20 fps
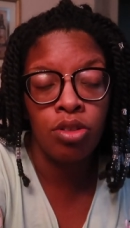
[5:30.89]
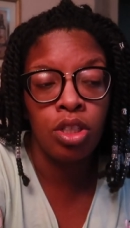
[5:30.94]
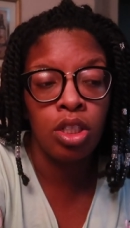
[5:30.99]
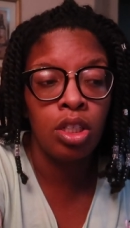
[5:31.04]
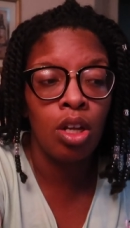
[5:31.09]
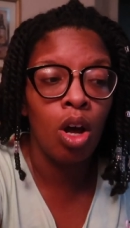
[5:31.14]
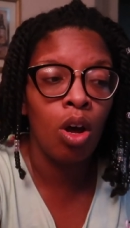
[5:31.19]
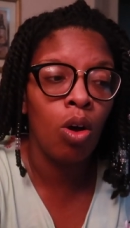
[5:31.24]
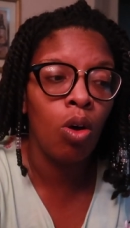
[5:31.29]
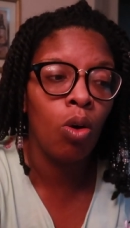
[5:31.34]

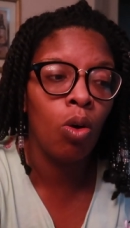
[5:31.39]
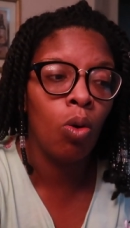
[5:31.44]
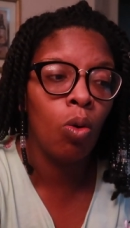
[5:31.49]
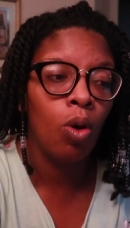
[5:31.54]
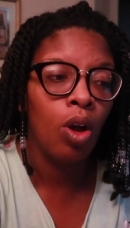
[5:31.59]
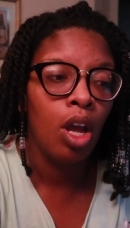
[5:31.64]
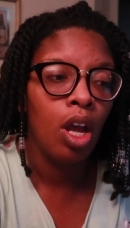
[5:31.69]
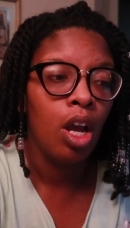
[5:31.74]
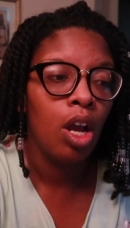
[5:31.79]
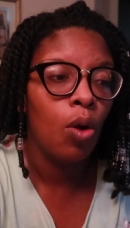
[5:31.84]
So
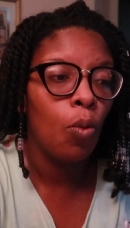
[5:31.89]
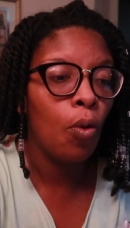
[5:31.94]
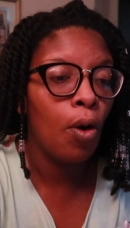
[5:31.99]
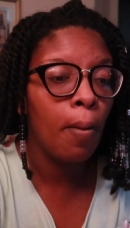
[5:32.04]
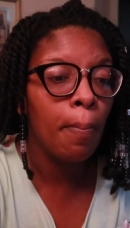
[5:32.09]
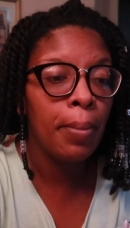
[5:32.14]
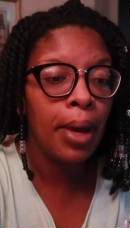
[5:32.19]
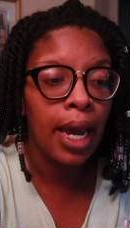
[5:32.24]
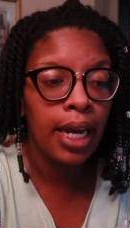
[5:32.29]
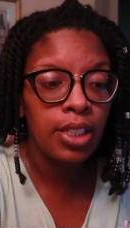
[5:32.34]
we're
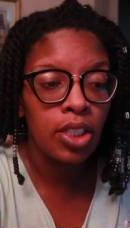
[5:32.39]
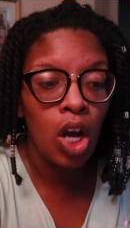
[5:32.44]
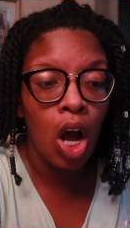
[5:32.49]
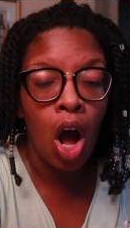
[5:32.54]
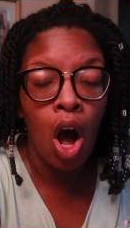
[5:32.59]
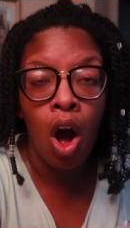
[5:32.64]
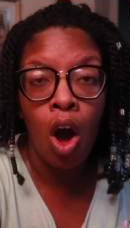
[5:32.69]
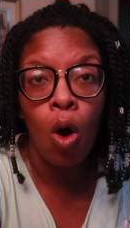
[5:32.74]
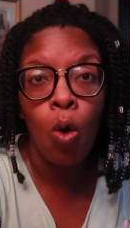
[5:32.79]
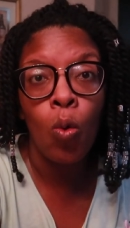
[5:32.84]
back to
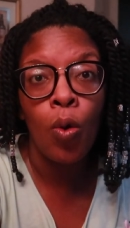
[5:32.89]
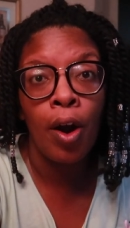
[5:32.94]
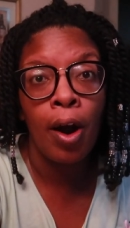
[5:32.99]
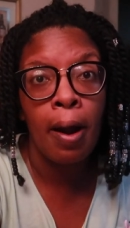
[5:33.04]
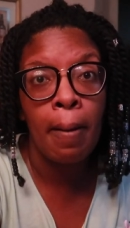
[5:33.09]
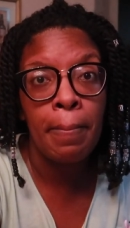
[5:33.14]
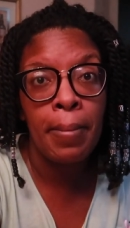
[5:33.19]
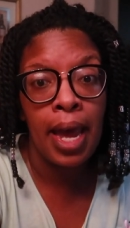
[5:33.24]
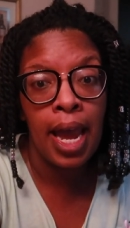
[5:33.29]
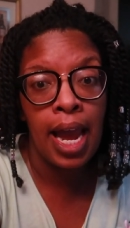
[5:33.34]
all
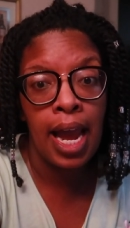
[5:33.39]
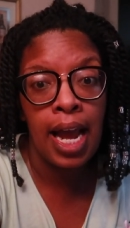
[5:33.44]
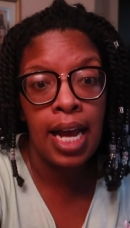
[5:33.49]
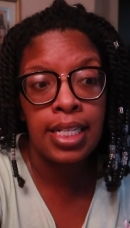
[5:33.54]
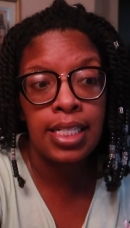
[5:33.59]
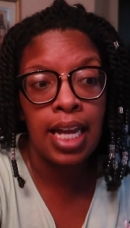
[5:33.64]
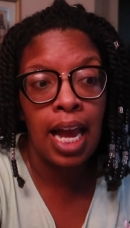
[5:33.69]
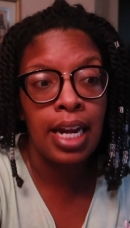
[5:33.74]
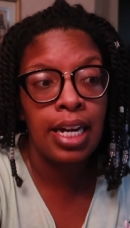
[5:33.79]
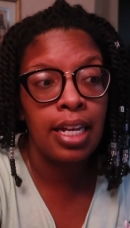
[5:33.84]
wearing
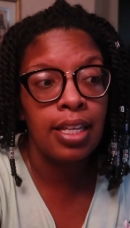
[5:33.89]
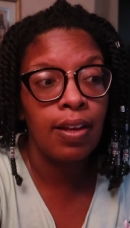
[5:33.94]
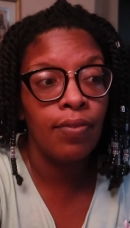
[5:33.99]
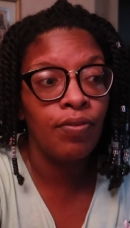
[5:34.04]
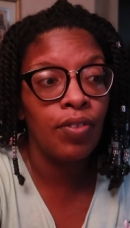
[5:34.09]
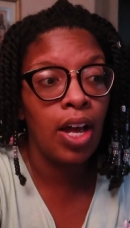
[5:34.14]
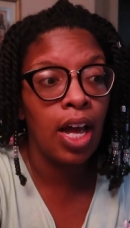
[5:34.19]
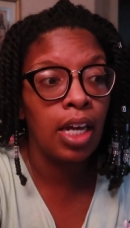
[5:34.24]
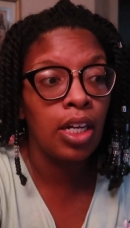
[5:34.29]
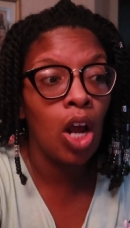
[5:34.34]
masks. I need to
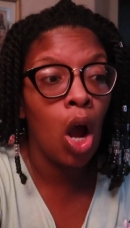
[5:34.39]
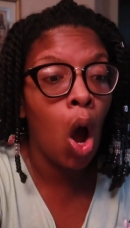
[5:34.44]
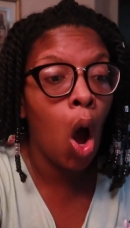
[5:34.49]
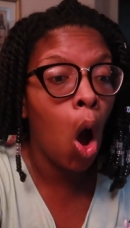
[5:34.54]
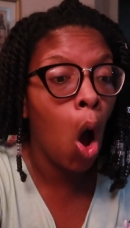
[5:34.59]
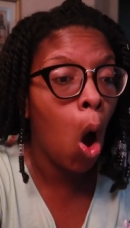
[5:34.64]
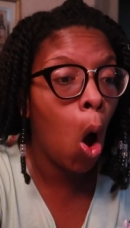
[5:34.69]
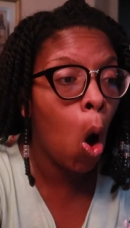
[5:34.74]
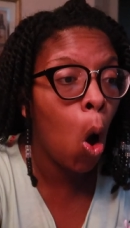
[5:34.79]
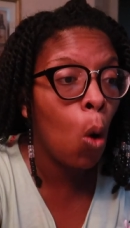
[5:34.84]
find
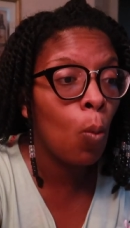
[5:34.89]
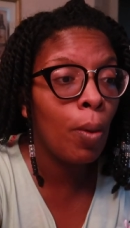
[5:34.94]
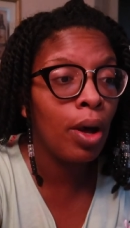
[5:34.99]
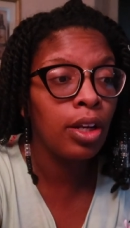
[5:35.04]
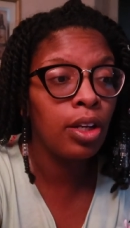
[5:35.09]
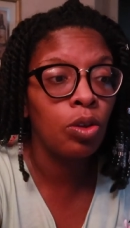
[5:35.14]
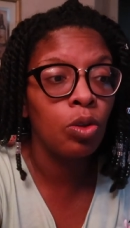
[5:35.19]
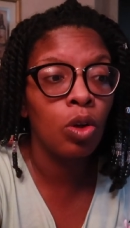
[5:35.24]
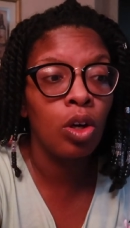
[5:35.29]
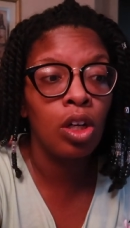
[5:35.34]
all my
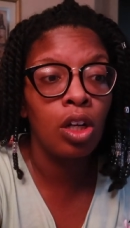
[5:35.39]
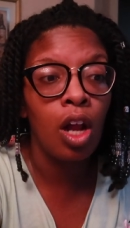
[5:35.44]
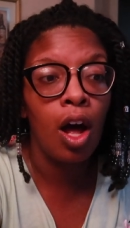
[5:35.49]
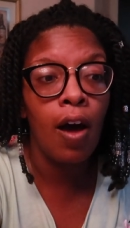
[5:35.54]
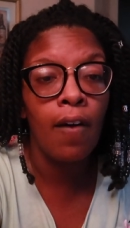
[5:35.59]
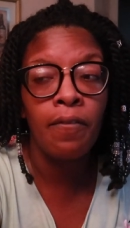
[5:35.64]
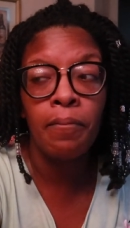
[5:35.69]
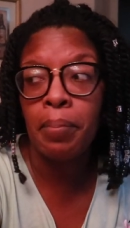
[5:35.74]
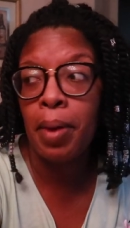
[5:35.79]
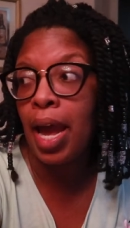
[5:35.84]
little
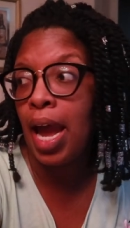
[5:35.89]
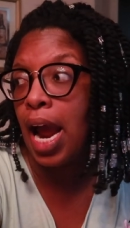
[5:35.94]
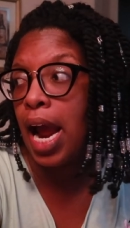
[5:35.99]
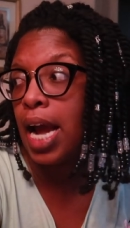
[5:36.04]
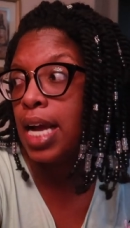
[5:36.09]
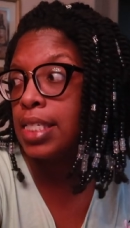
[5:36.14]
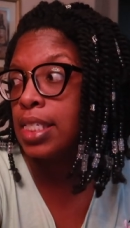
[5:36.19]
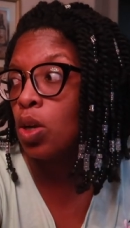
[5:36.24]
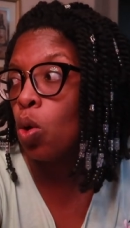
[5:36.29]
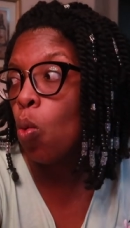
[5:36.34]
cloth
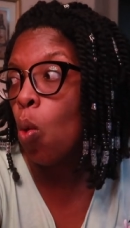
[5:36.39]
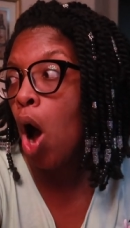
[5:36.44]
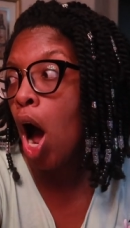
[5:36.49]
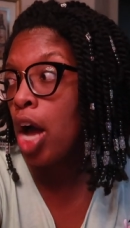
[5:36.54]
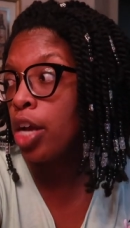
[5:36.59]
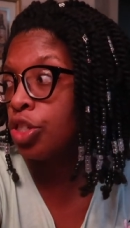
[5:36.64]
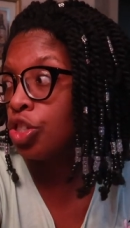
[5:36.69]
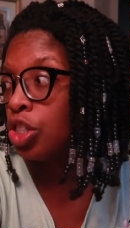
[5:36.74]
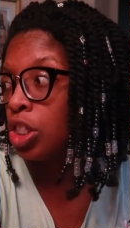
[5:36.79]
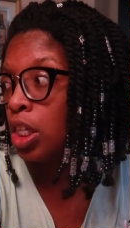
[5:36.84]
masks,
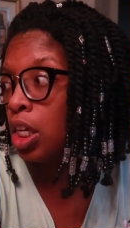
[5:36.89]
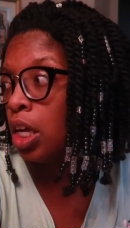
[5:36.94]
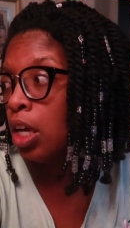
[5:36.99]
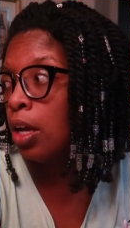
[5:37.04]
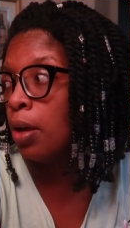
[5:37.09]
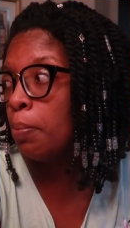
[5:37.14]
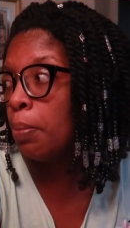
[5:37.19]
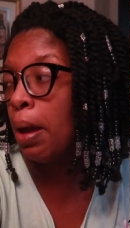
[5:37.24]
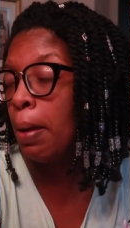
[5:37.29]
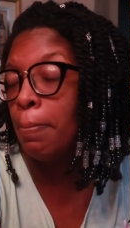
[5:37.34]
wash
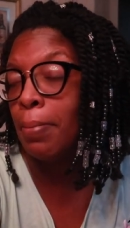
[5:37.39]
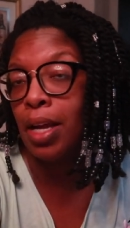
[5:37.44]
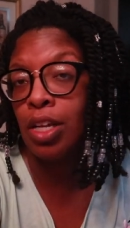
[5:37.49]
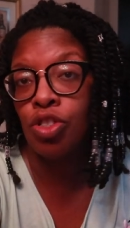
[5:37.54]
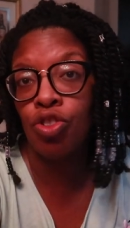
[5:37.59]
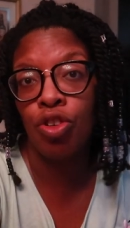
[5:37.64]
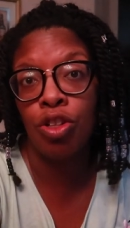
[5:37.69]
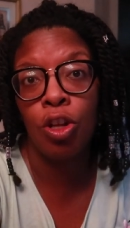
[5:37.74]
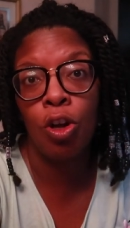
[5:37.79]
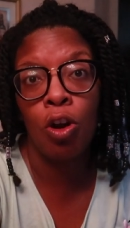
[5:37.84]
them, and make
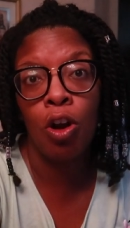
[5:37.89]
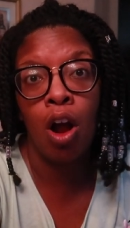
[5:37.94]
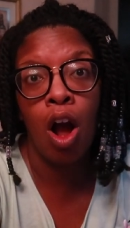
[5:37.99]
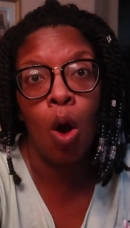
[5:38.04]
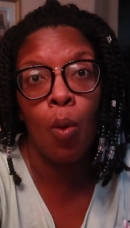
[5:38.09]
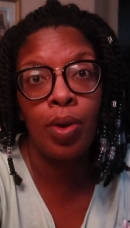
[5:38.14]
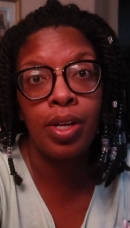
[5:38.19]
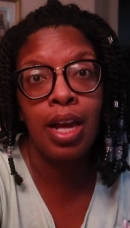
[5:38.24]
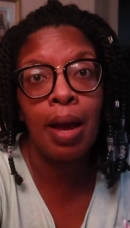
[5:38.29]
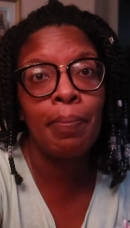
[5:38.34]
sure they're
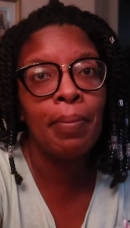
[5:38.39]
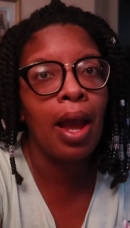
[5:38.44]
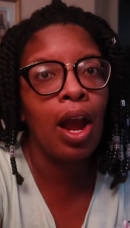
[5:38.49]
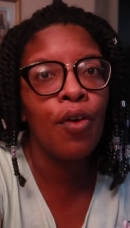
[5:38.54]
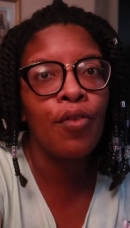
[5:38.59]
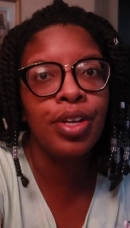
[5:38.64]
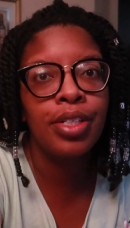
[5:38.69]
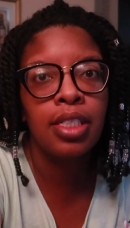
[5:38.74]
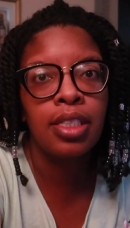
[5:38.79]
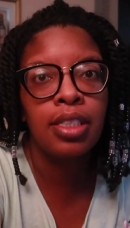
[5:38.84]
always, I mean,
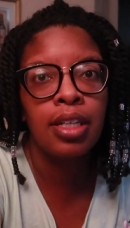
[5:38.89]
I